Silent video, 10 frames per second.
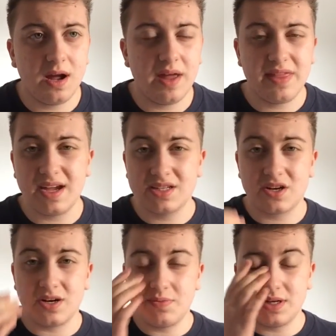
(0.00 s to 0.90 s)
I think it's
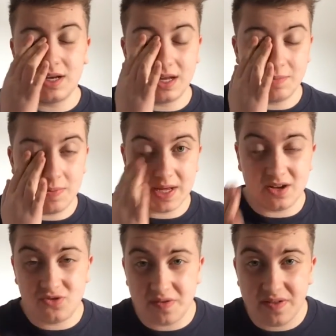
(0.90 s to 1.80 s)
gone up to like maybe
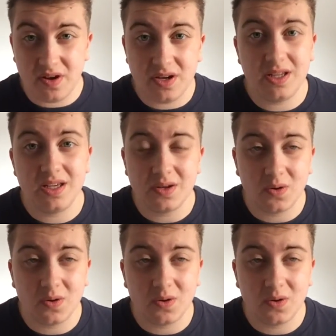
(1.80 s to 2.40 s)
130